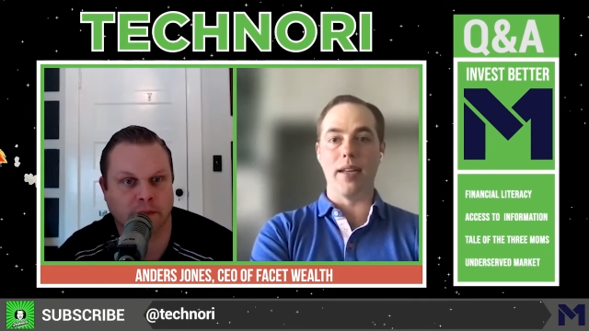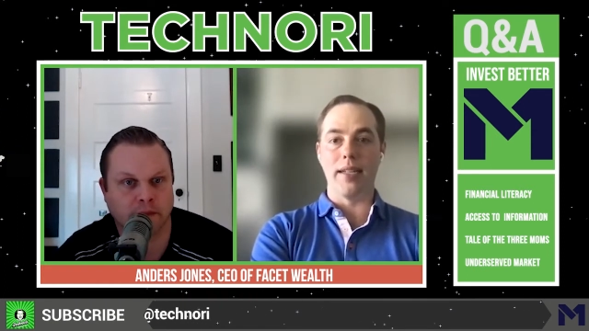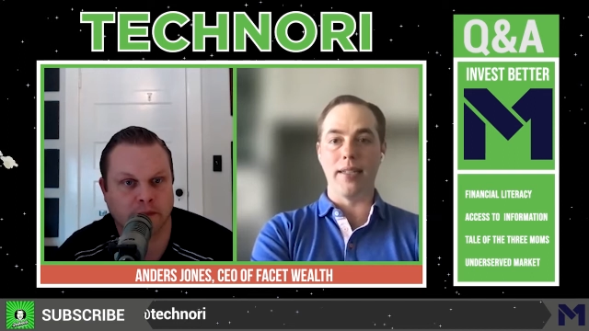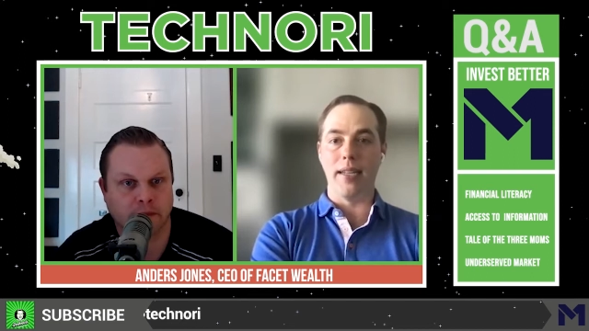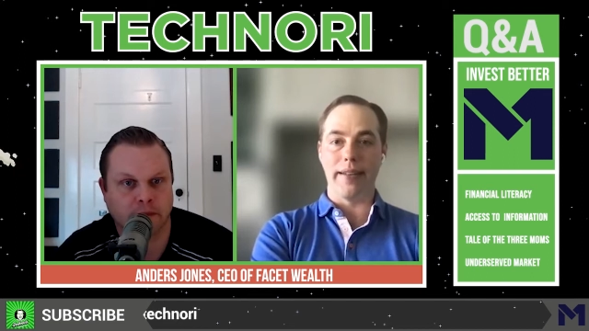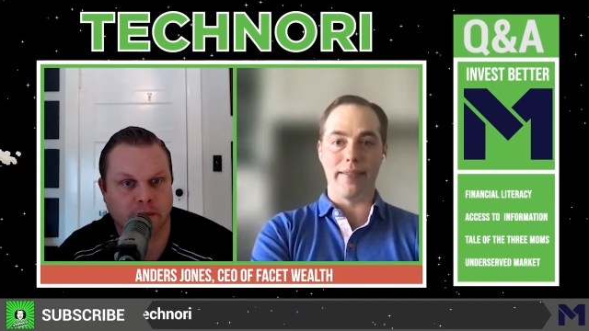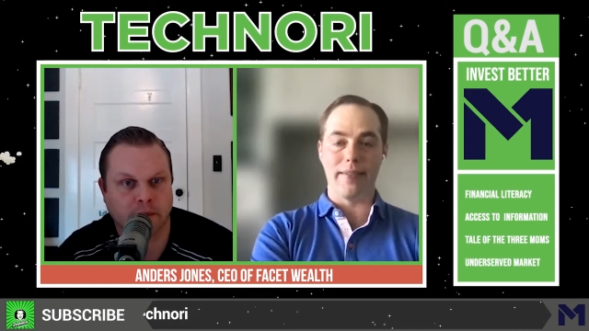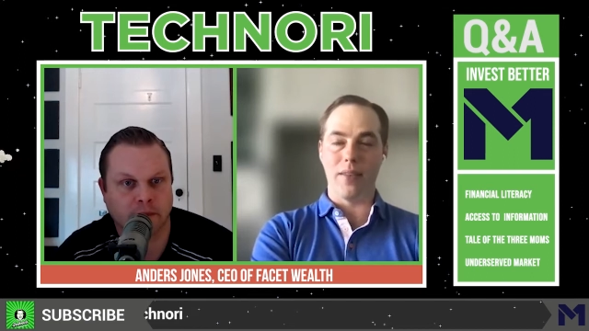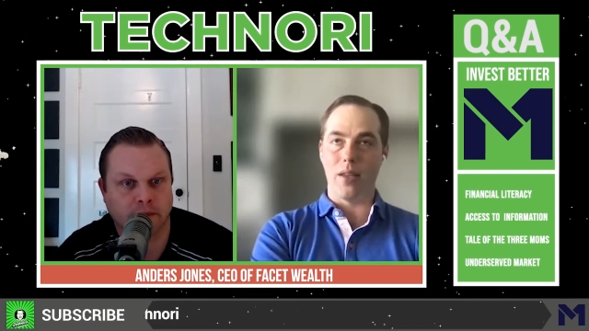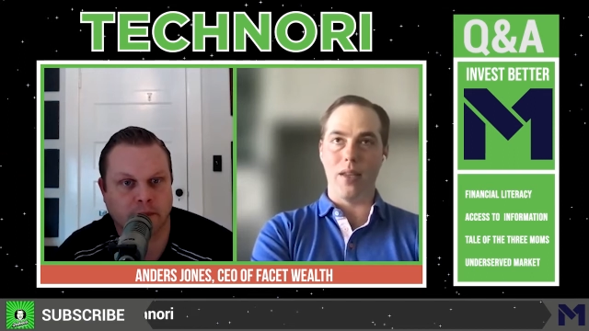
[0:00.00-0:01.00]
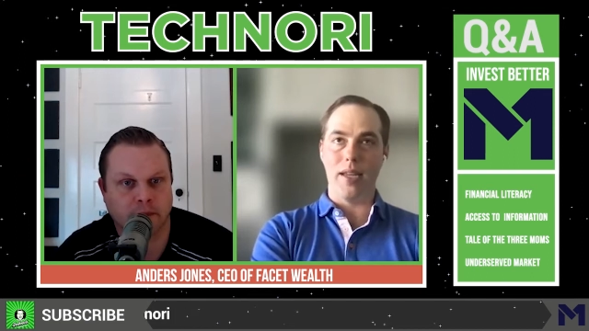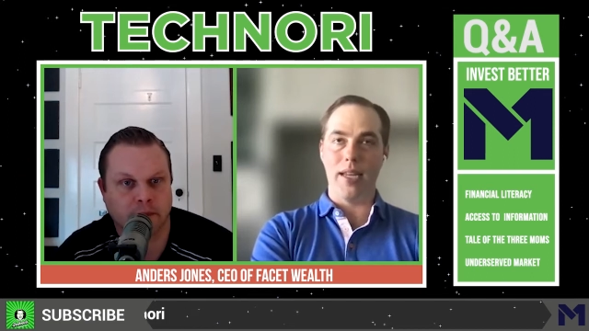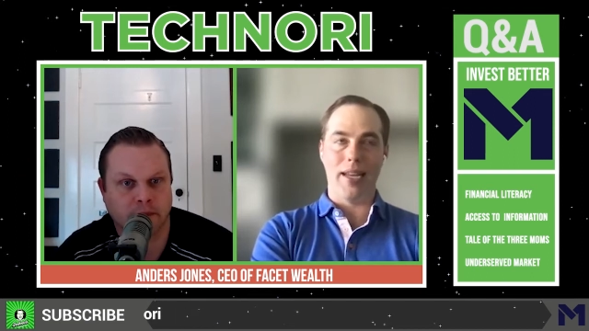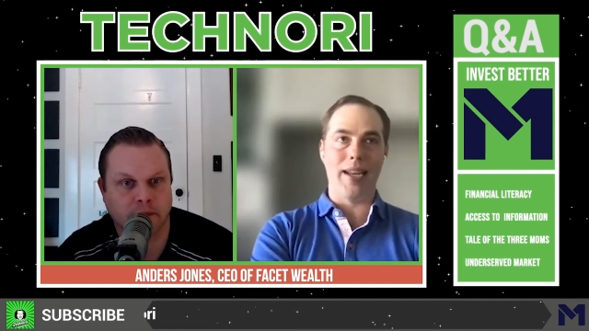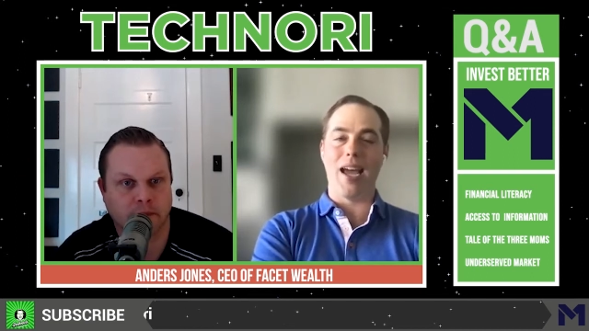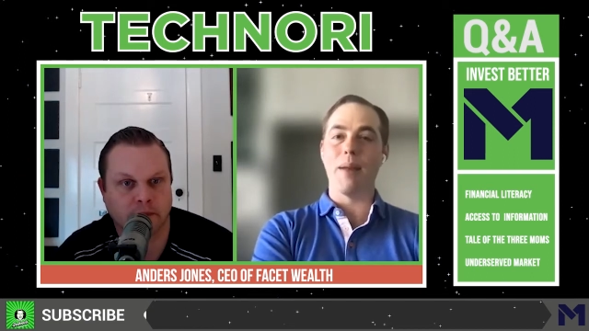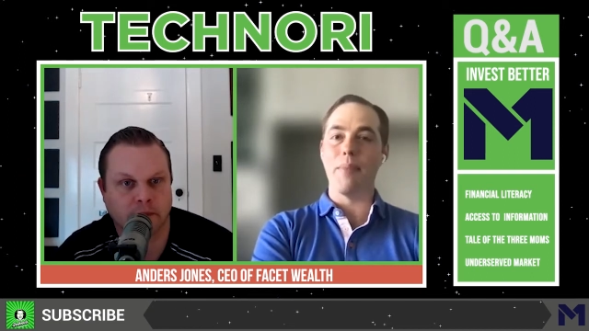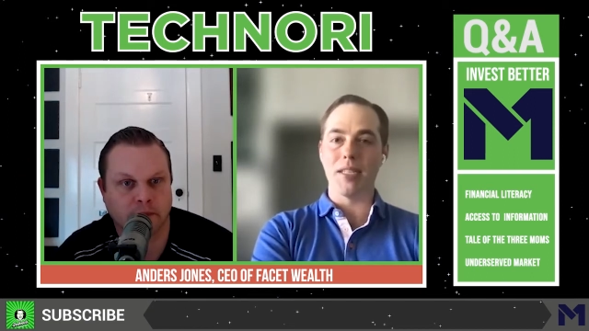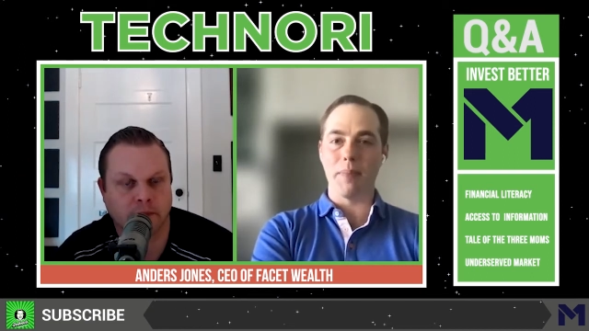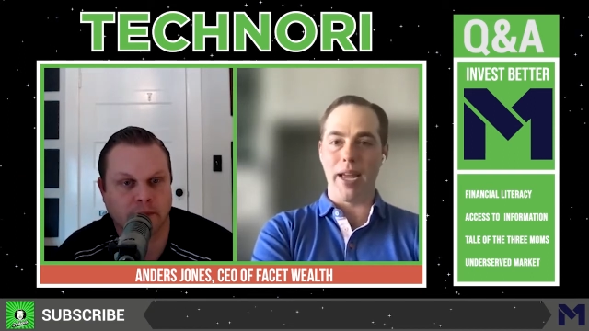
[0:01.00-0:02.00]
Speaker 1: it it it, it kind of
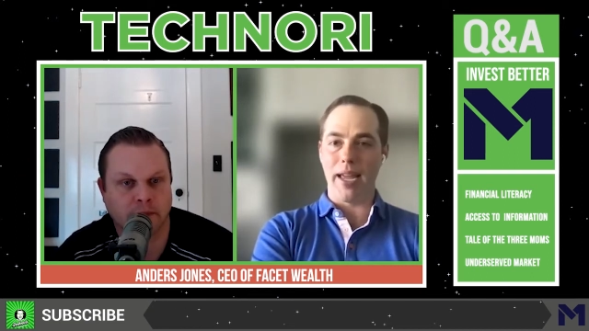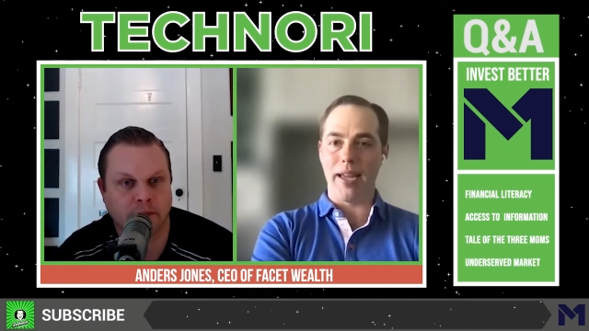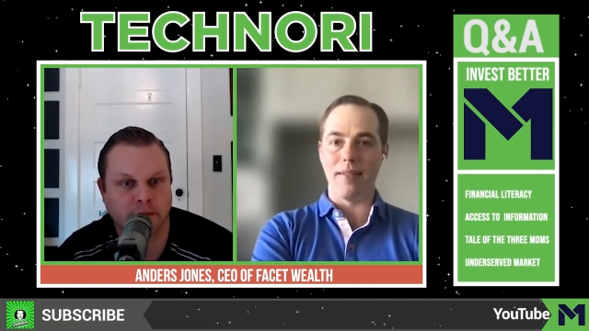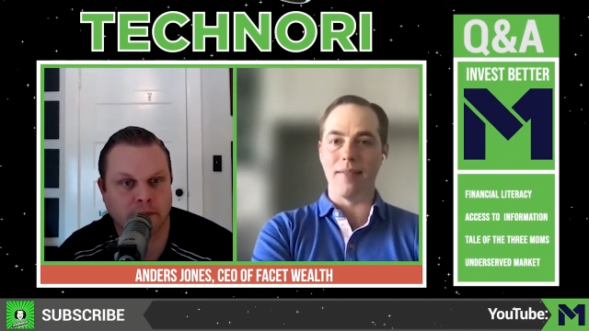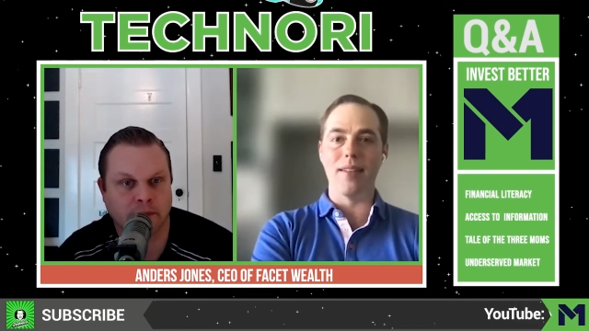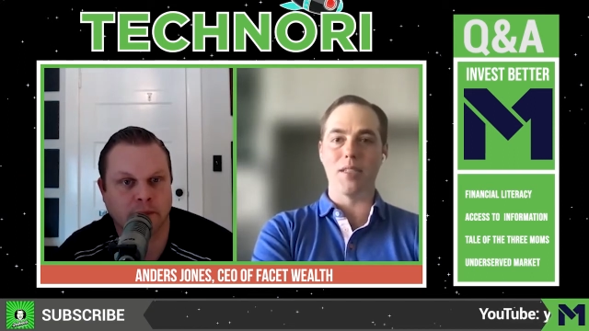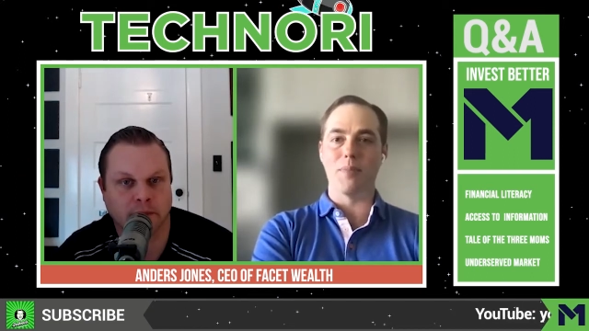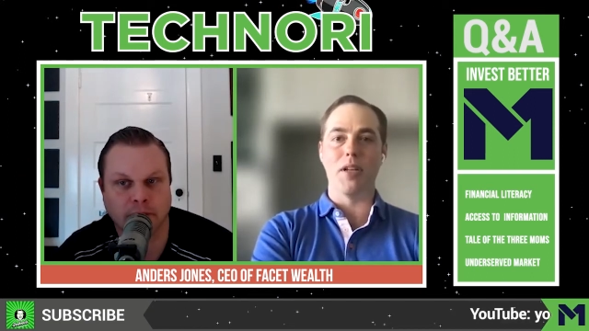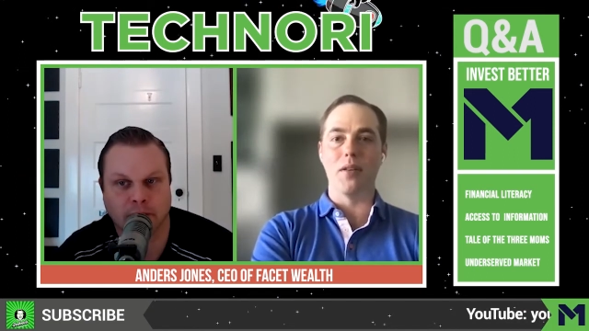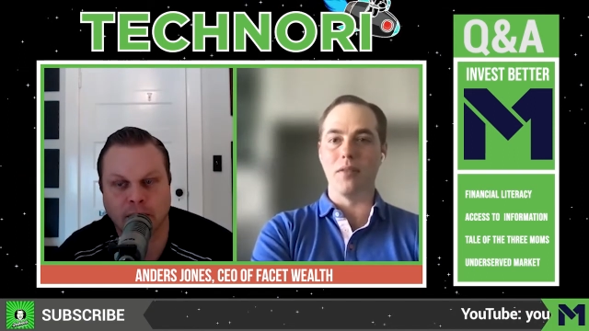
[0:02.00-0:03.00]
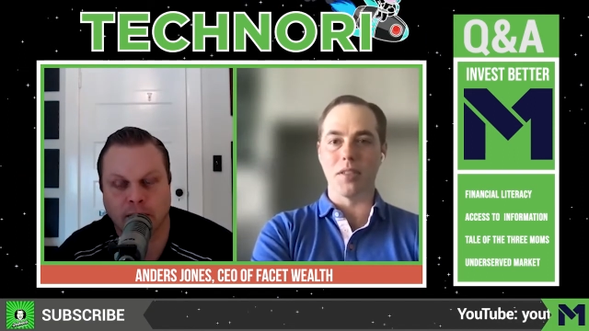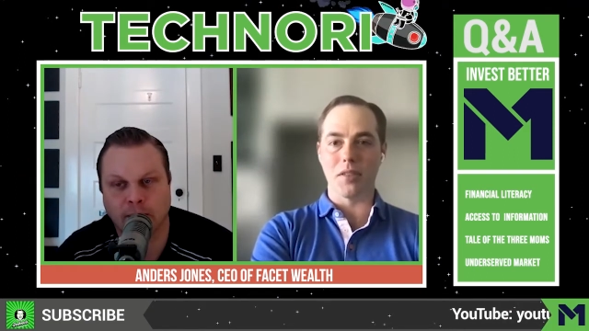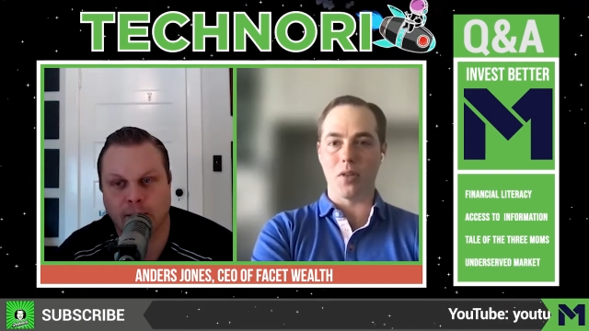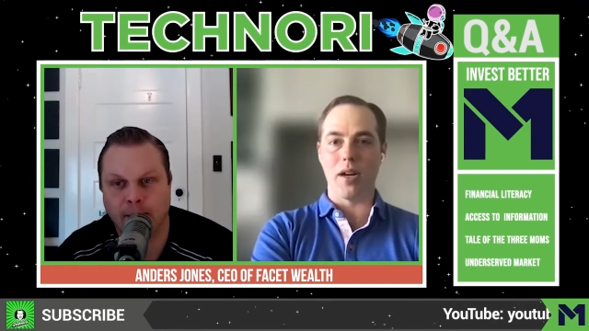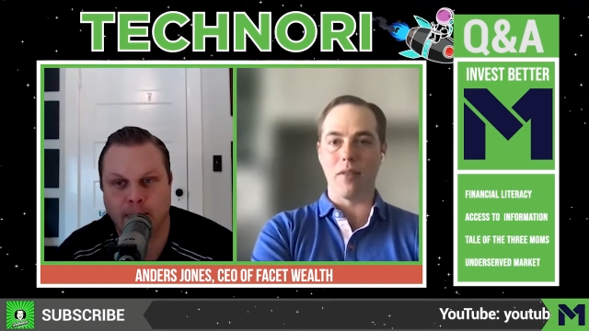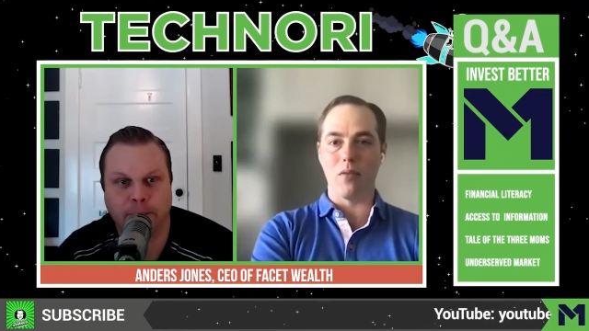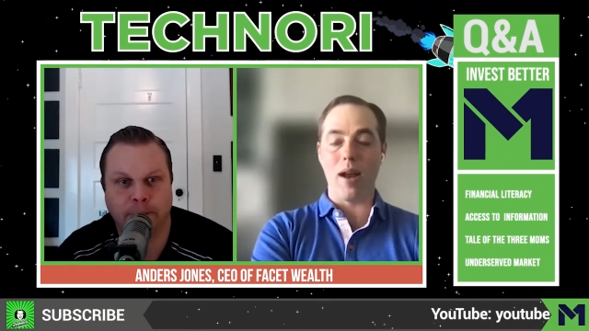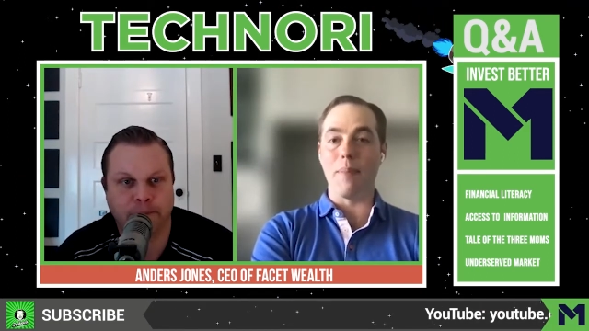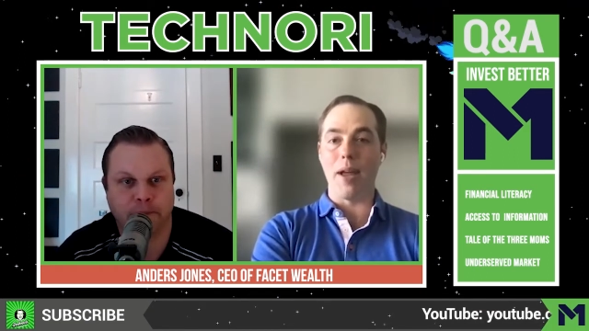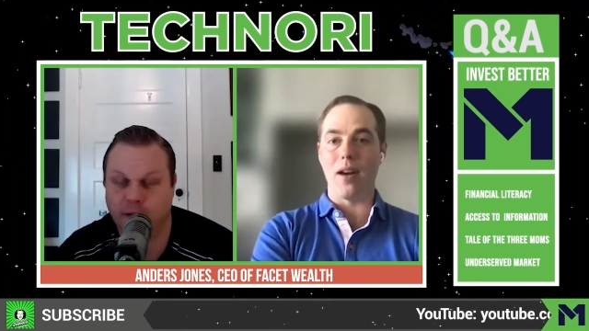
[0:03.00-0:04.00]
makes my head explode just trying to
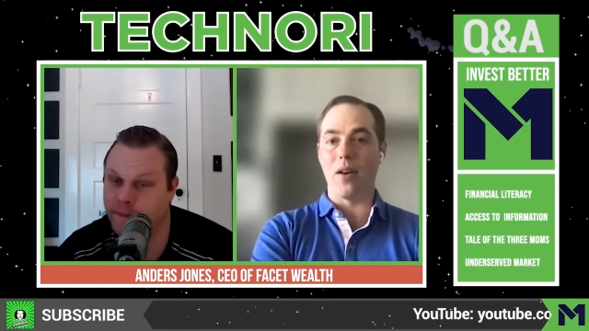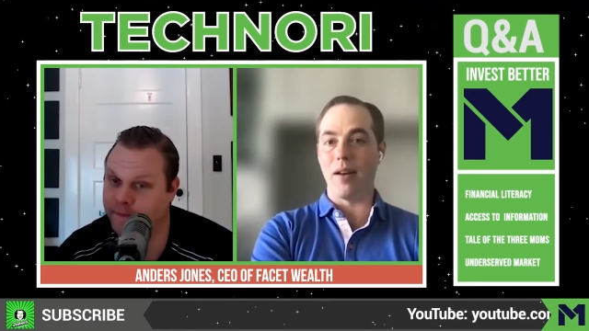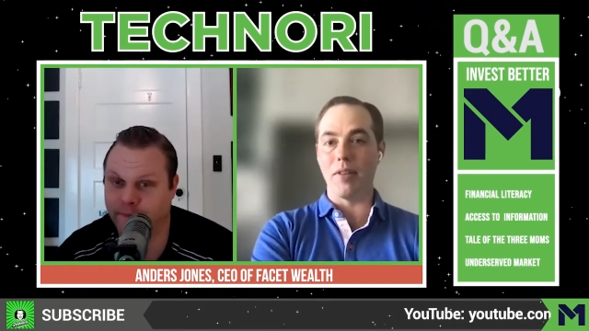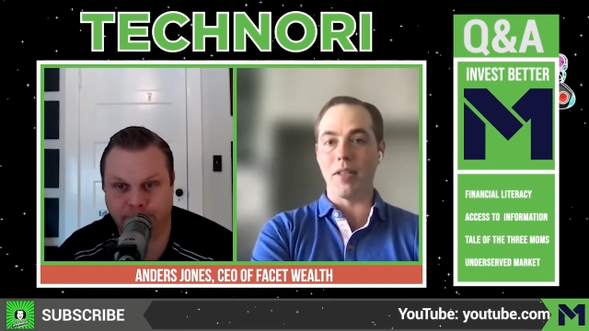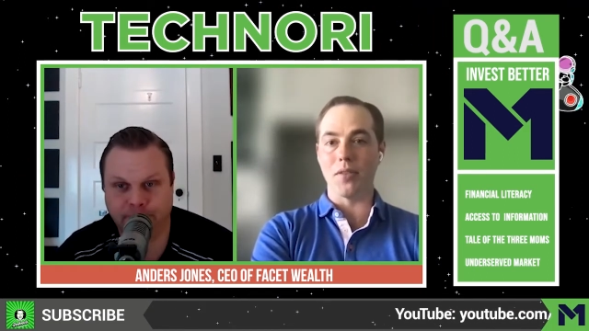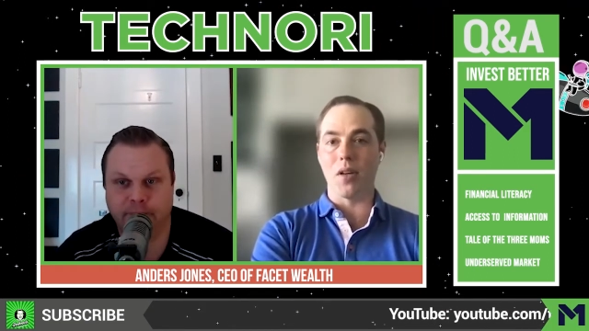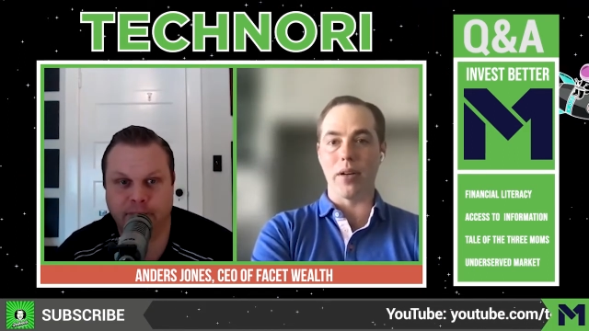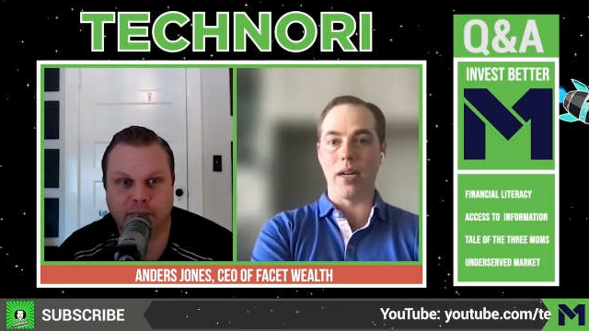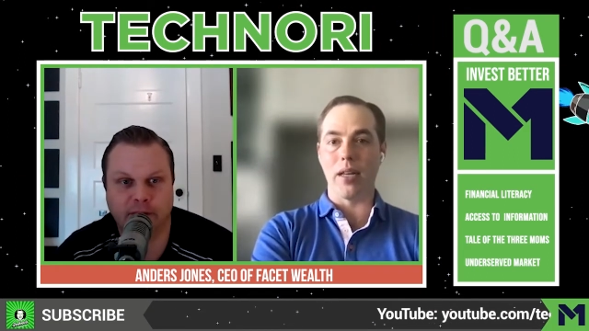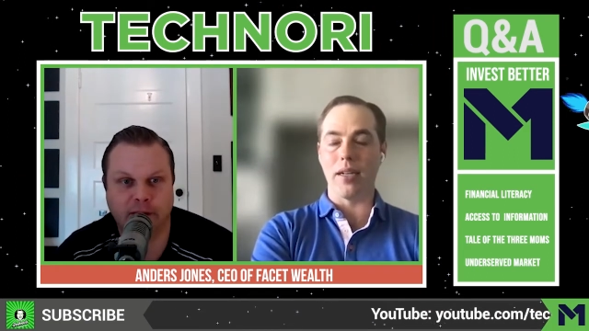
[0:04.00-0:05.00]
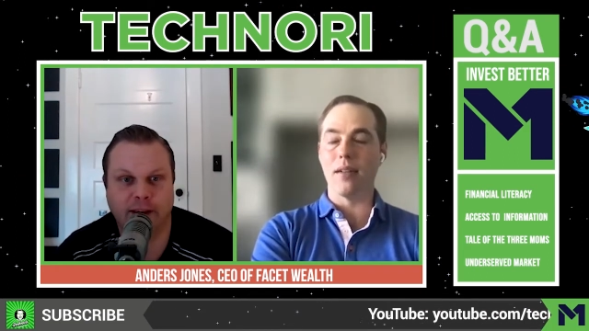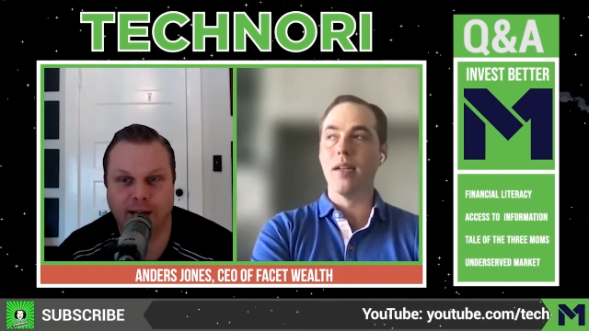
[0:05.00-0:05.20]
wrap my head around everything that's going on there.